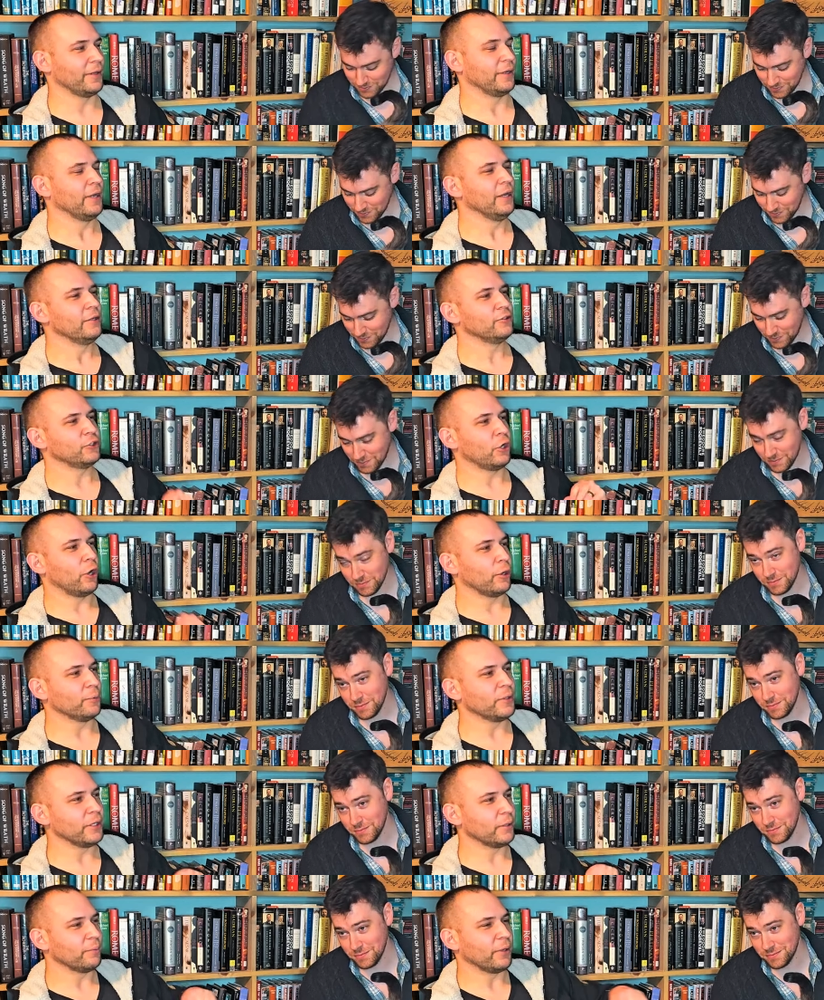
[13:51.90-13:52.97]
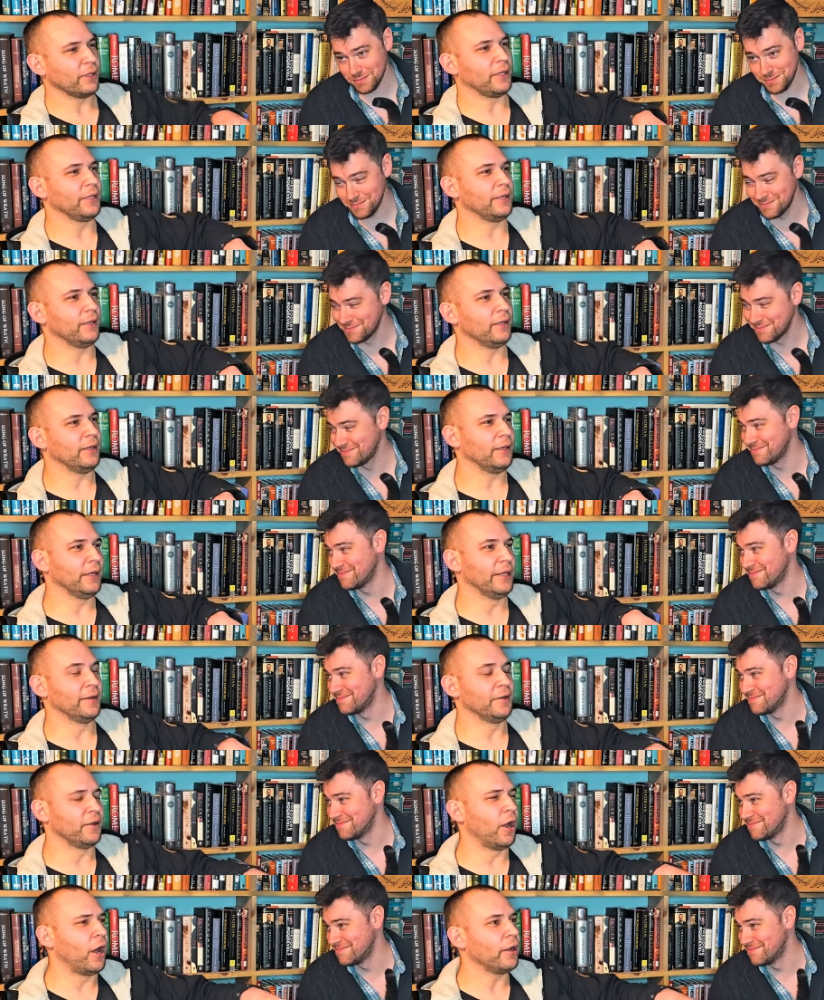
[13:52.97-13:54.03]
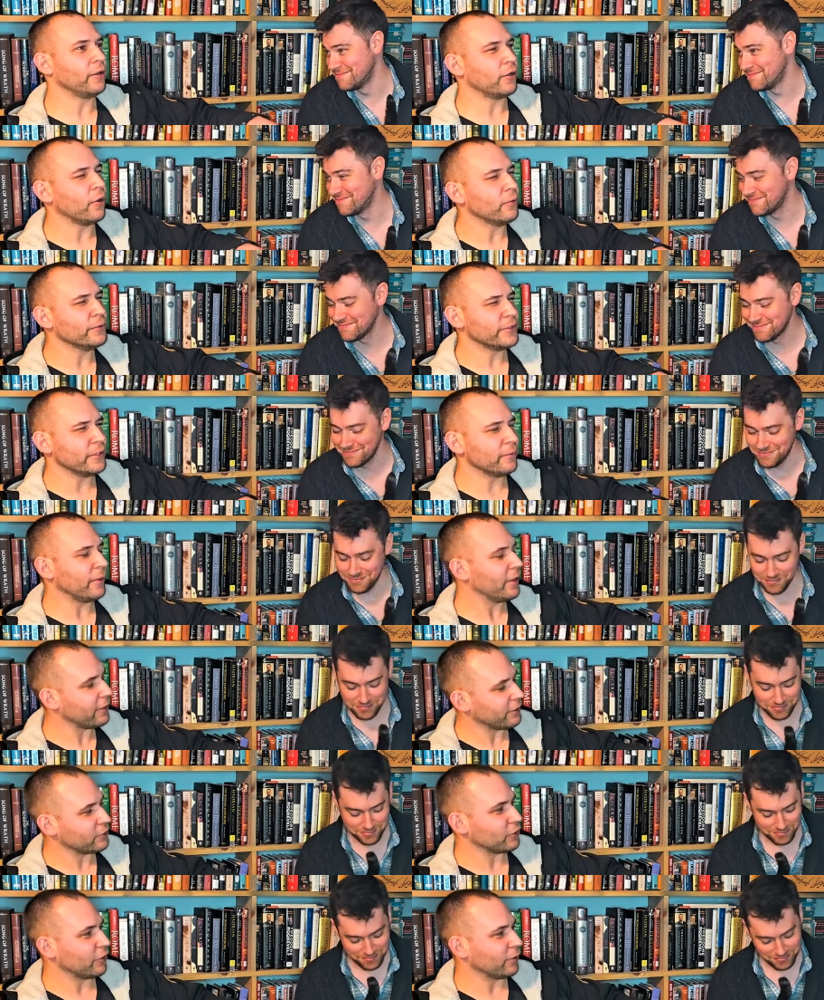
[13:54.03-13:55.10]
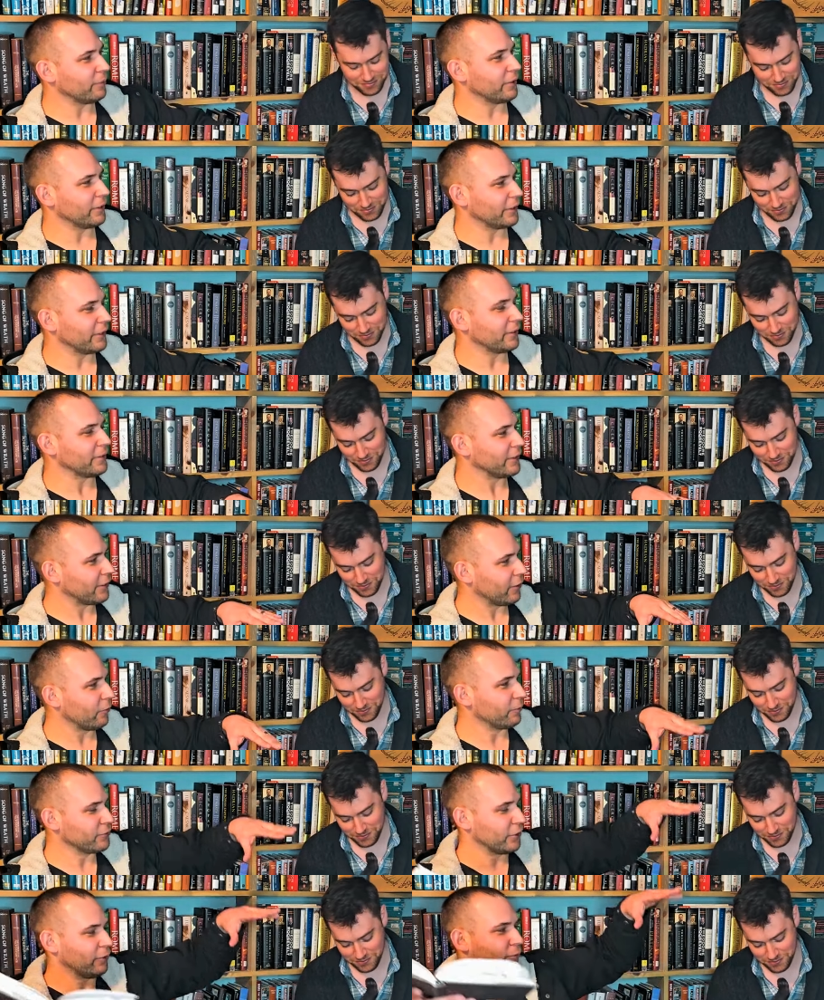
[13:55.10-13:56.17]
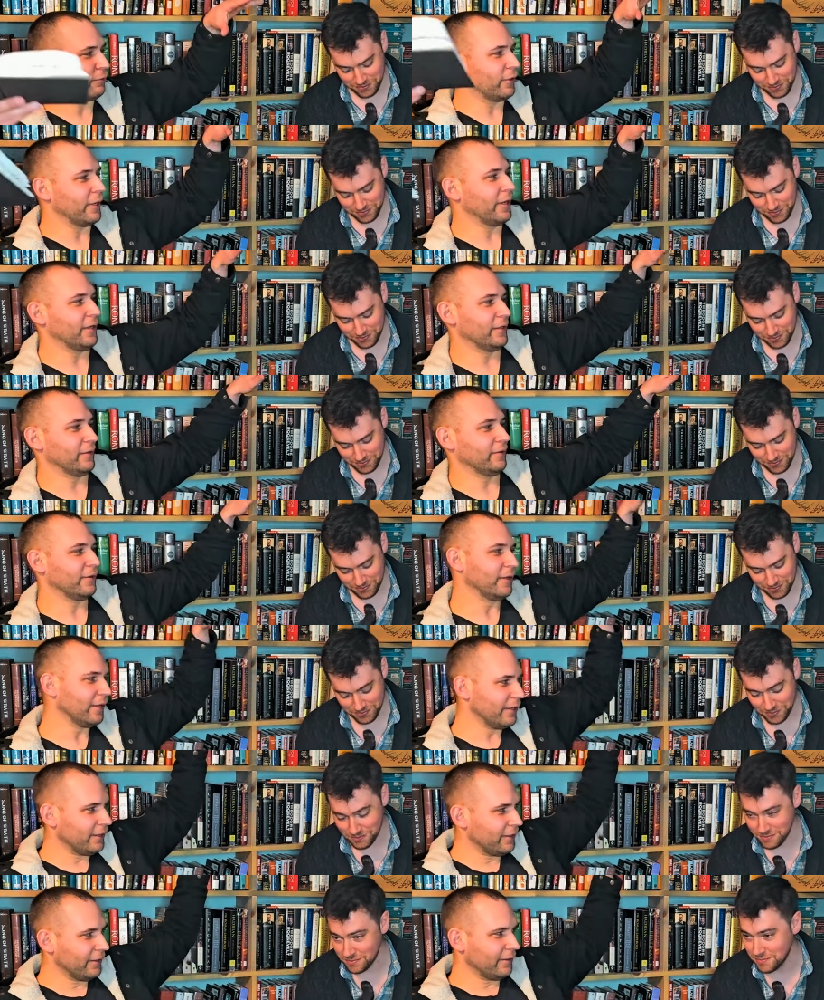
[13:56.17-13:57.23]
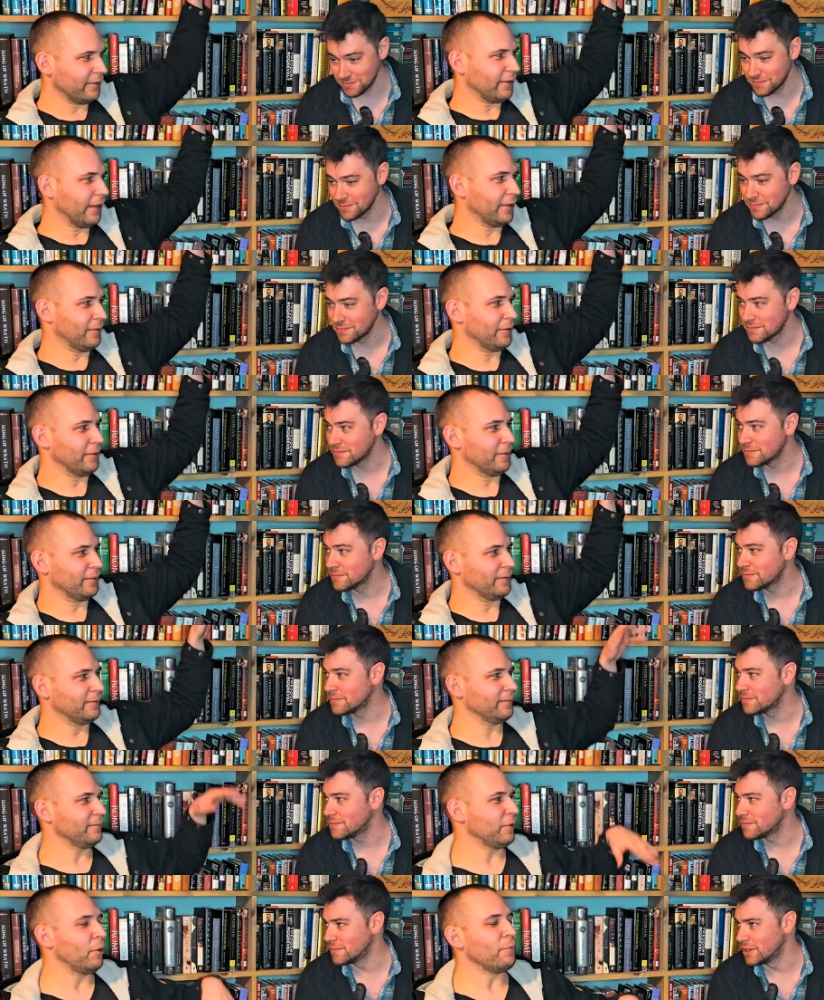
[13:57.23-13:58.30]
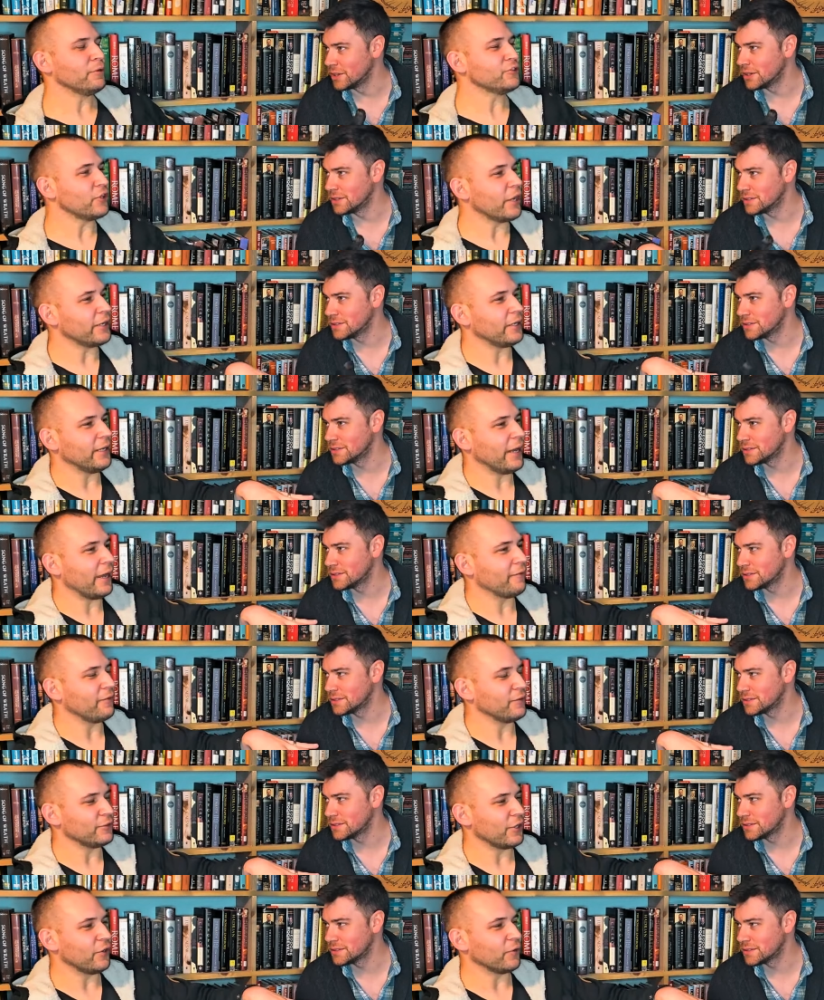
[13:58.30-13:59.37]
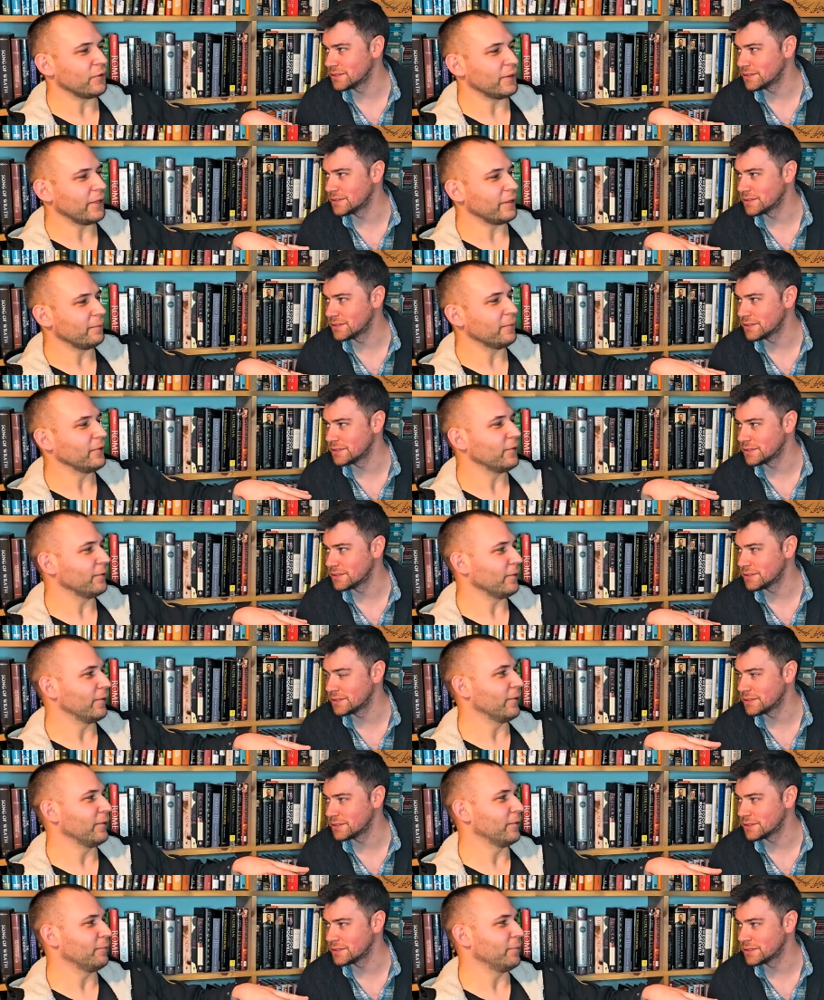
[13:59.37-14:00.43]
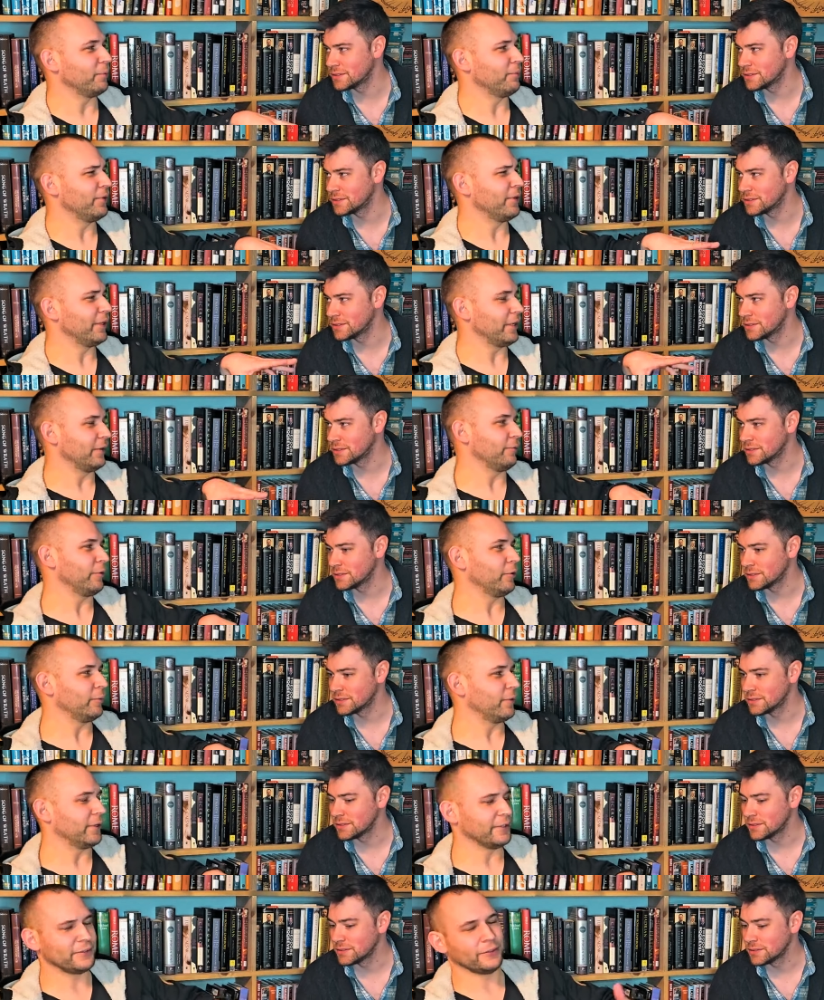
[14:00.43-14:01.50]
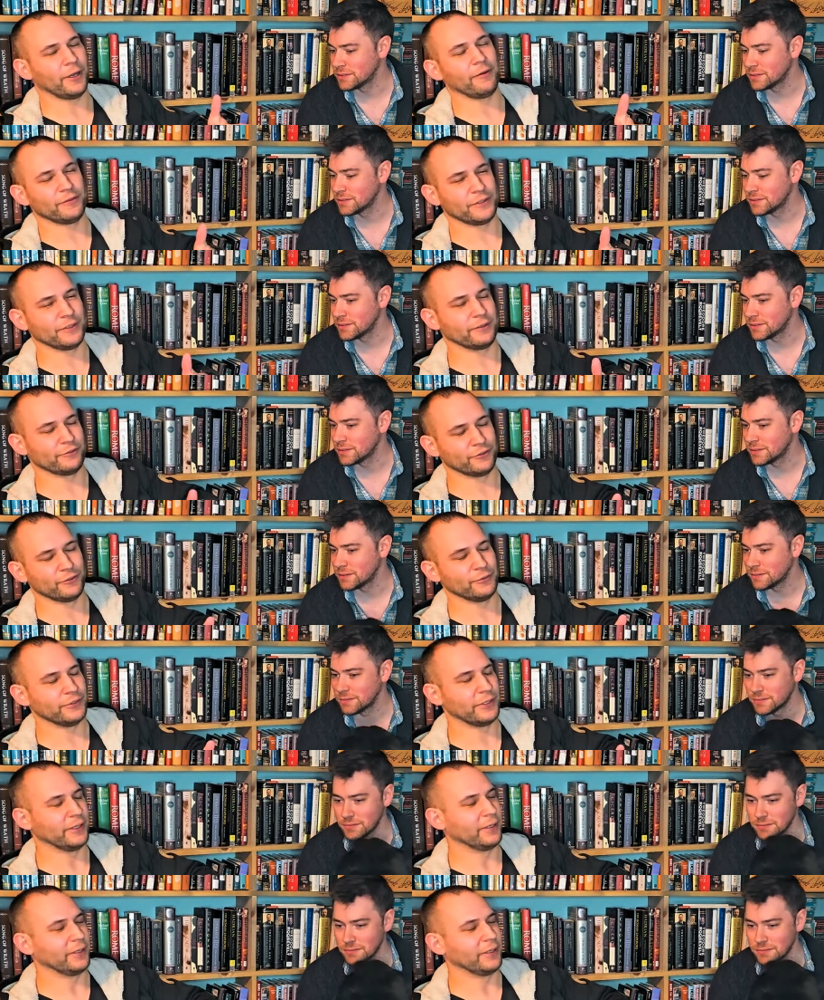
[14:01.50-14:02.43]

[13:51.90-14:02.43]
Speaker 1: like, charming, but, like, in a not cozy way. Like, charming, like, in a, like, almost, like, grand, I don't know. Almost like, yeah, if you took, like, Middle Earth, but put it, like, in a real place. Obviously, there's New